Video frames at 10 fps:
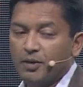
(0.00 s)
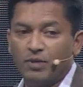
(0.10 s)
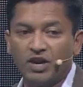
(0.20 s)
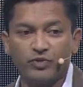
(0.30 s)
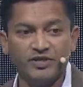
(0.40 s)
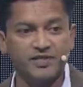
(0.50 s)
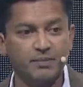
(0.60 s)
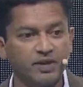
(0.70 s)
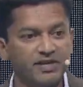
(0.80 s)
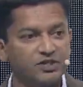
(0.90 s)
But if we
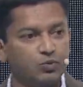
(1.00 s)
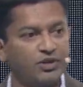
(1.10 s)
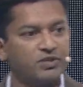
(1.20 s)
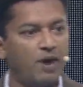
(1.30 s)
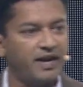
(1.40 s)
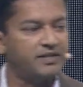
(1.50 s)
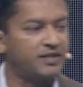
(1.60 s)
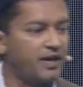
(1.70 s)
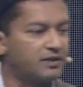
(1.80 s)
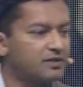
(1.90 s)
simply switch
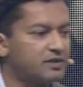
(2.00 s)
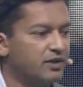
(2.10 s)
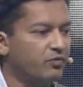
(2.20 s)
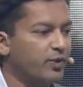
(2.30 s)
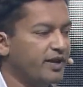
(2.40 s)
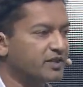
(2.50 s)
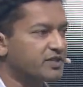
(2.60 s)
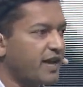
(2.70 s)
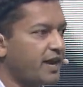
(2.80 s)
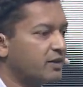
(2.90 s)
mindsets, if we
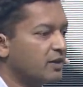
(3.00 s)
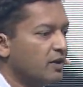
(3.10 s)
instead